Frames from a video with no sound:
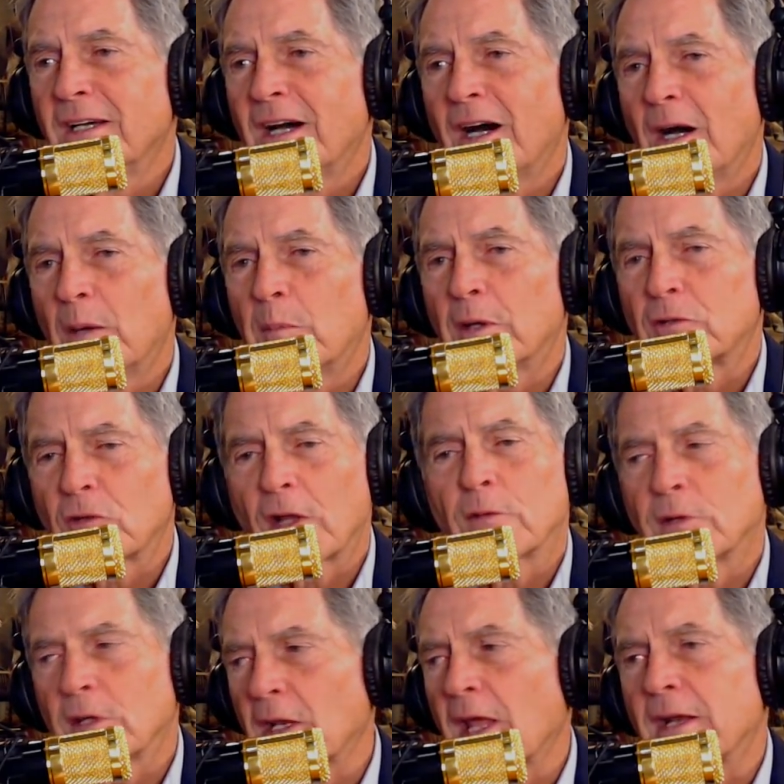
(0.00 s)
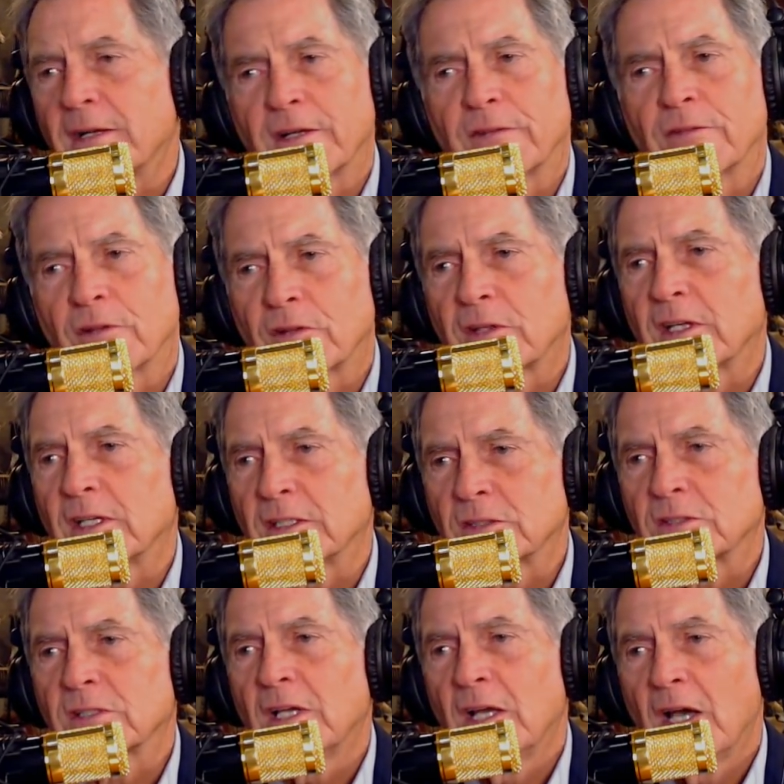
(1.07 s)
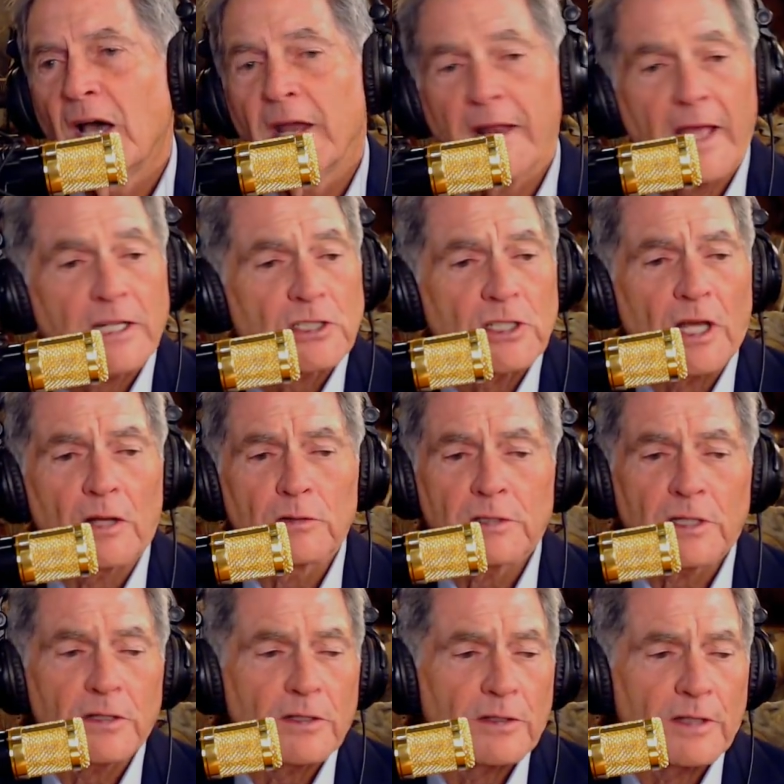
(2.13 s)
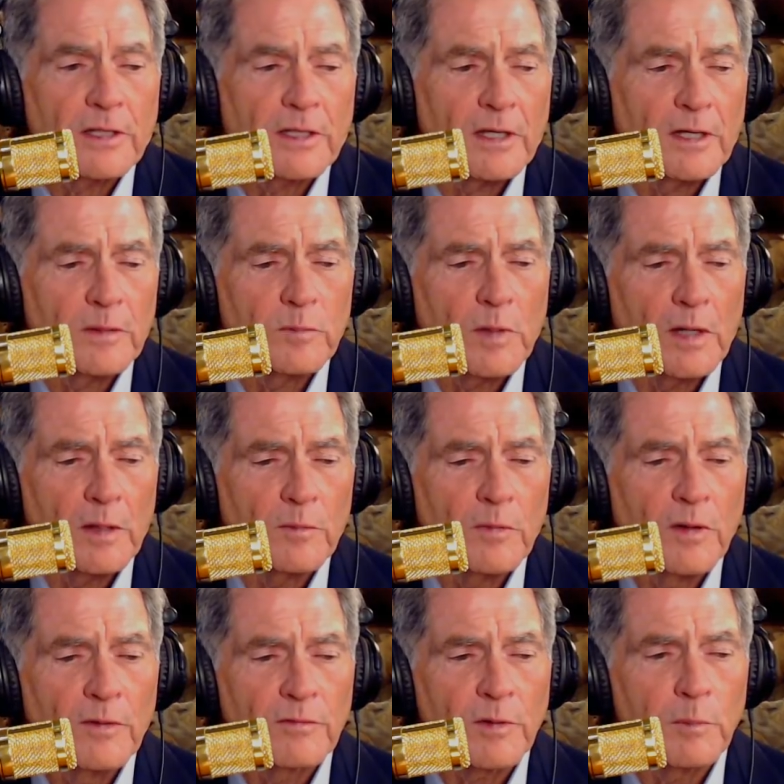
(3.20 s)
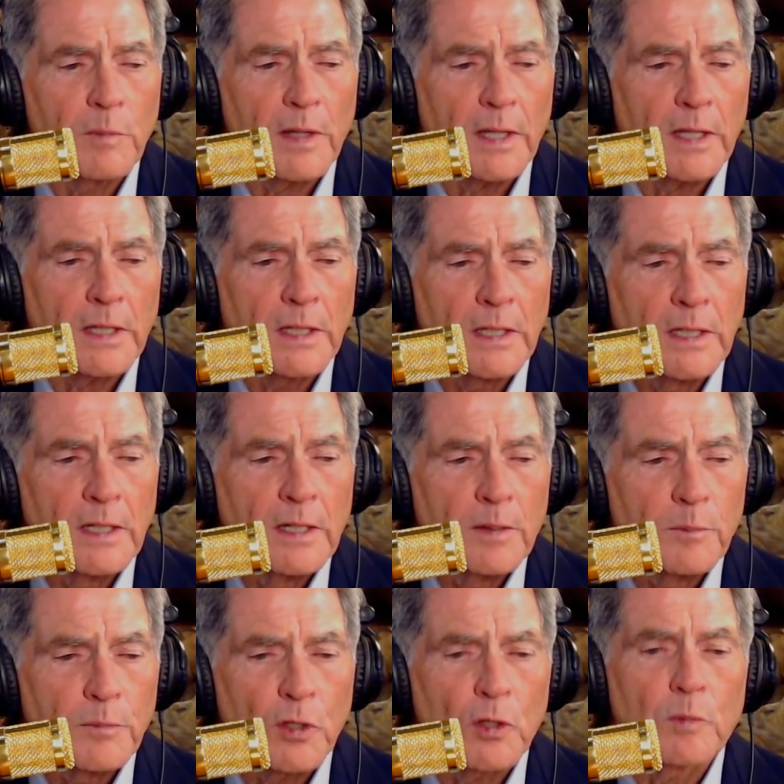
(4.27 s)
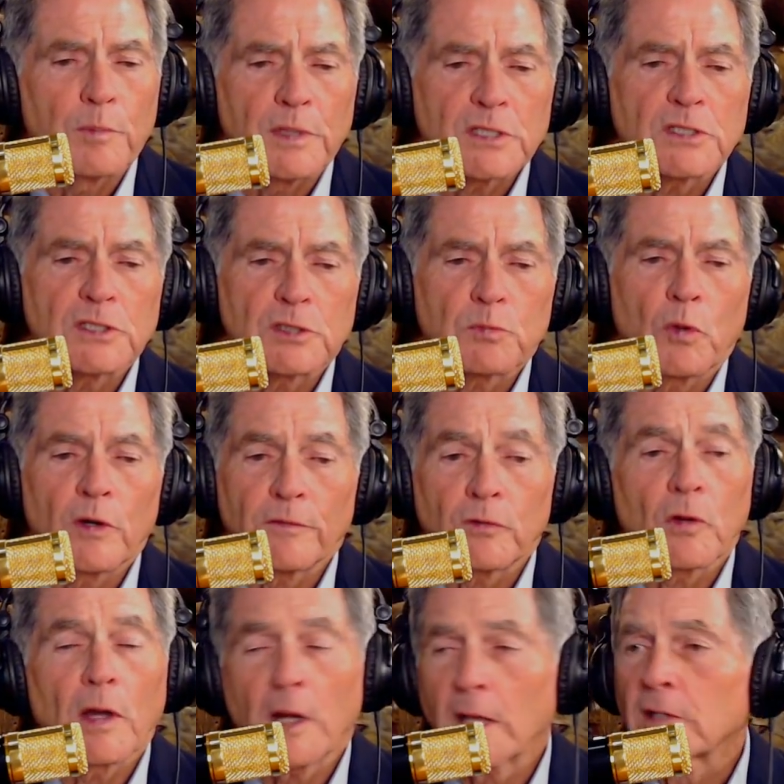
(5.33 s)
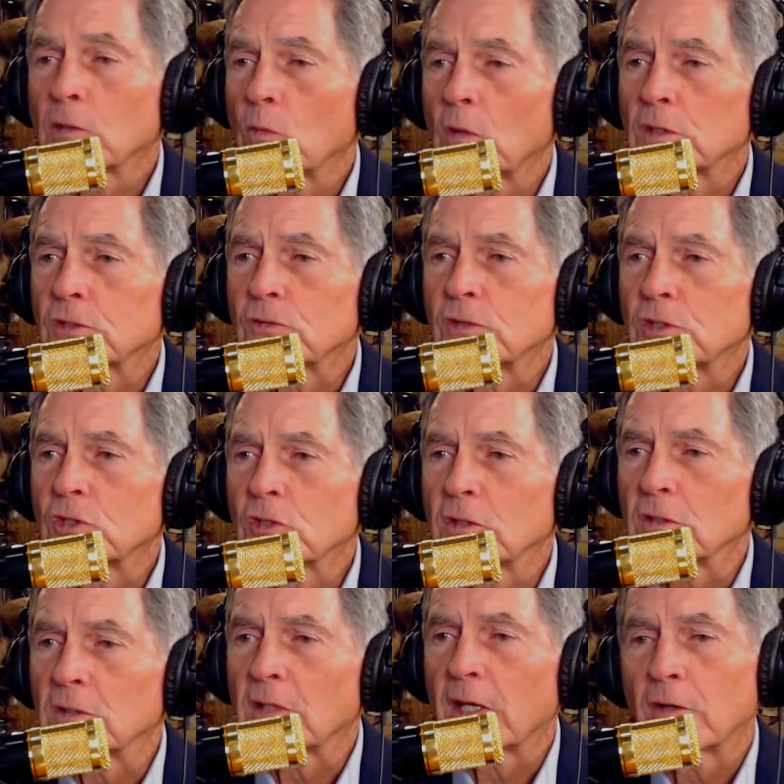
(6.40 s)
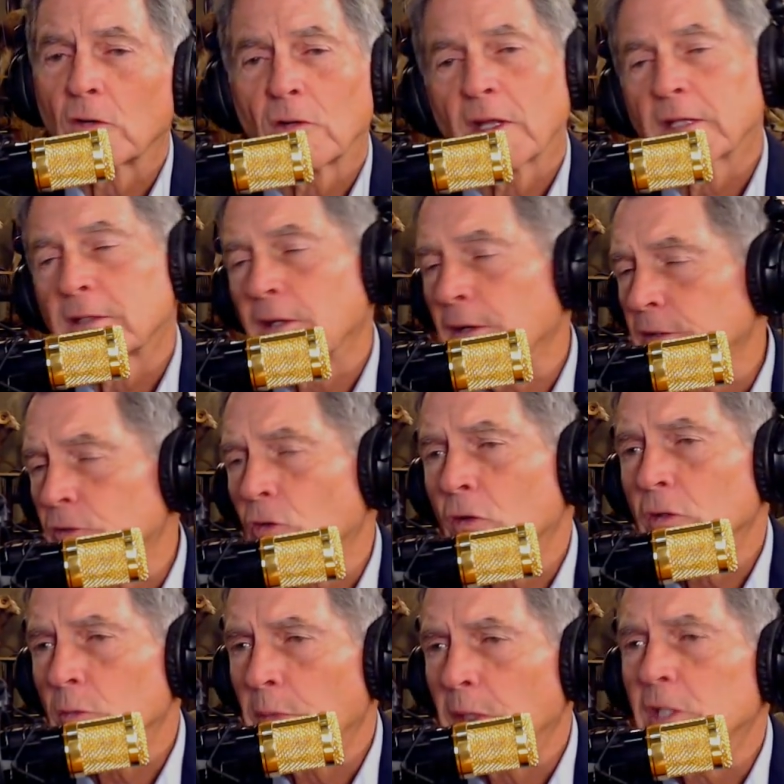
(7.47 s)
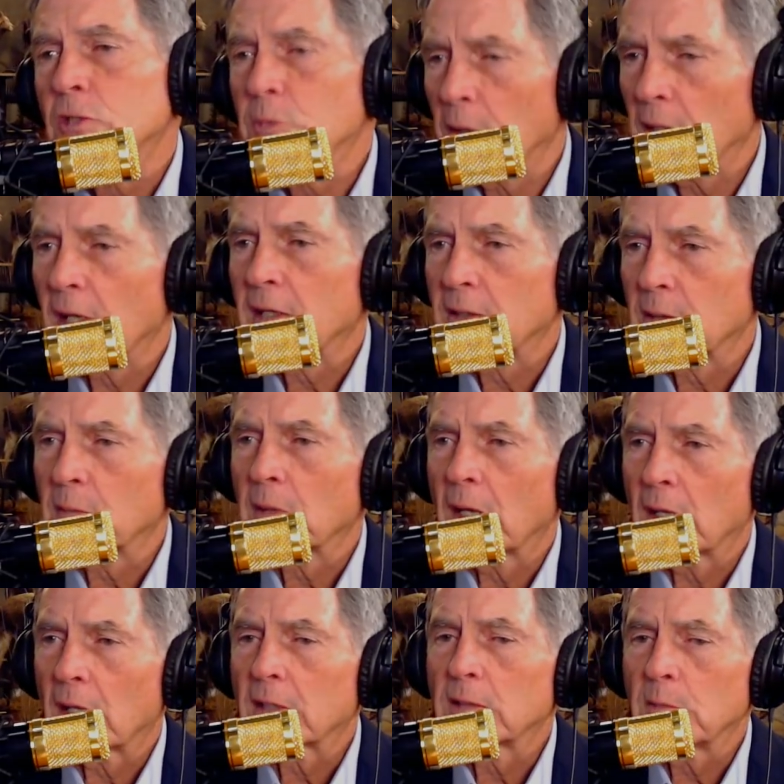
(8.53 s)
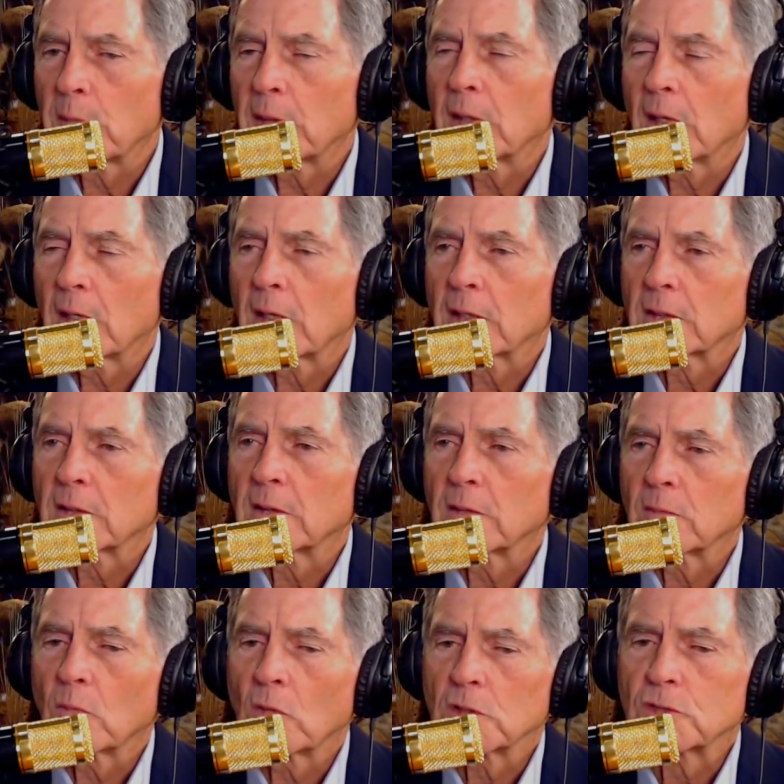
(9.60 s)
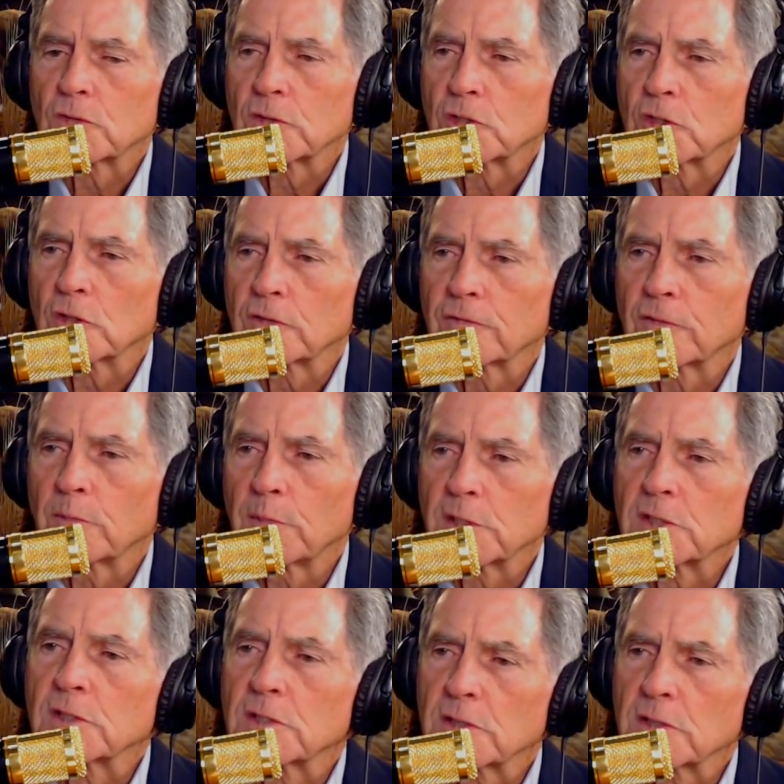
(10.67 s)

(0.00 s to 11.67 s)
But I try to read a lot of different things. And actually, I'll tell you, from a pure business point of view, I like the Wall Street Journal. I don't like the editorial page, but I like the Wall Street Journal for business.